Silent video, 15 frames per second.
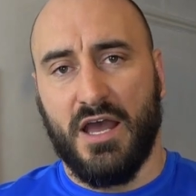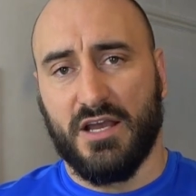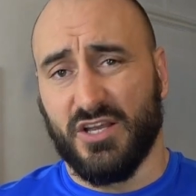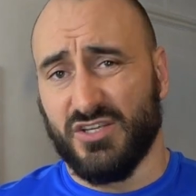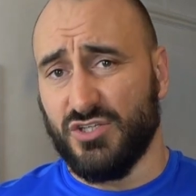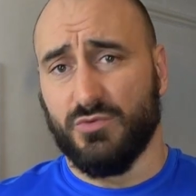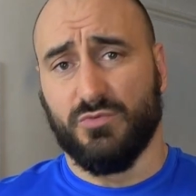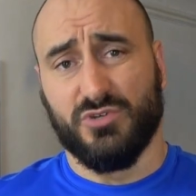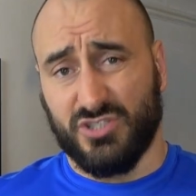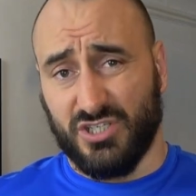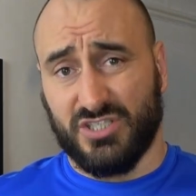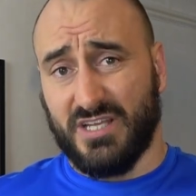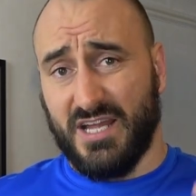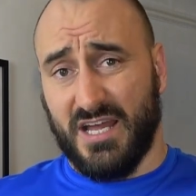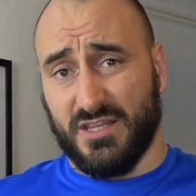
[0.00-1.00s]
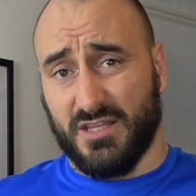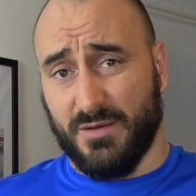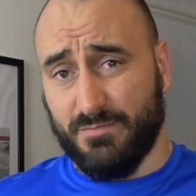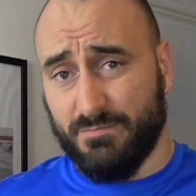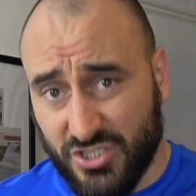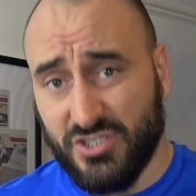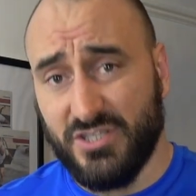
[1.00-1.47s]
because you will just get
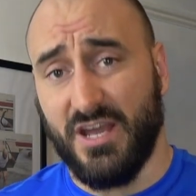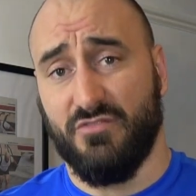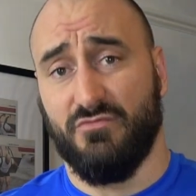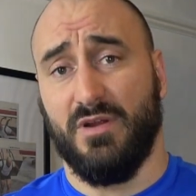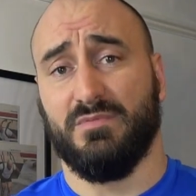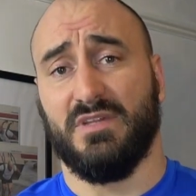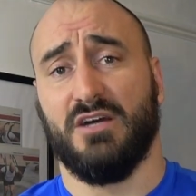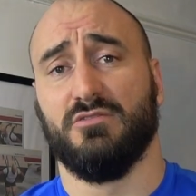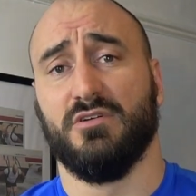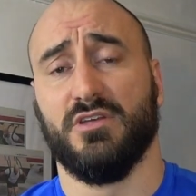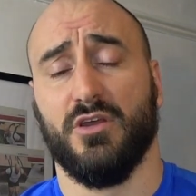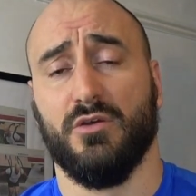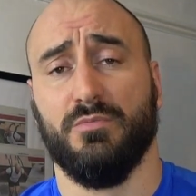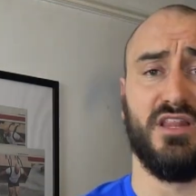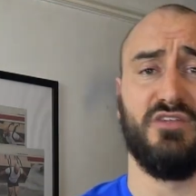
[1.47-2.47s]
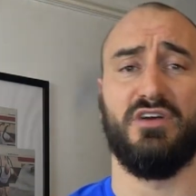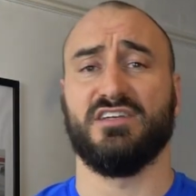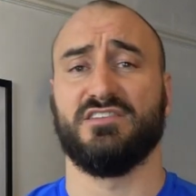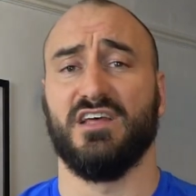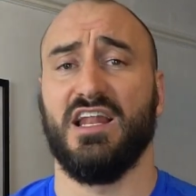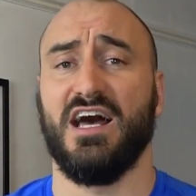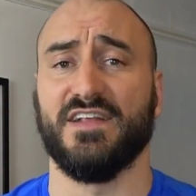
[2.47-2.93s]
the ripped out of you by the
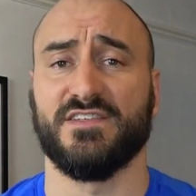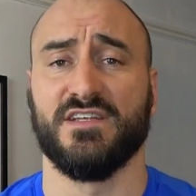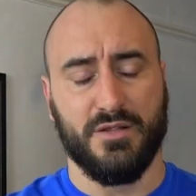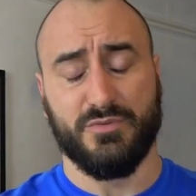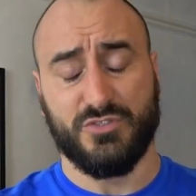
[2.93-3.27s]
rest of the lads.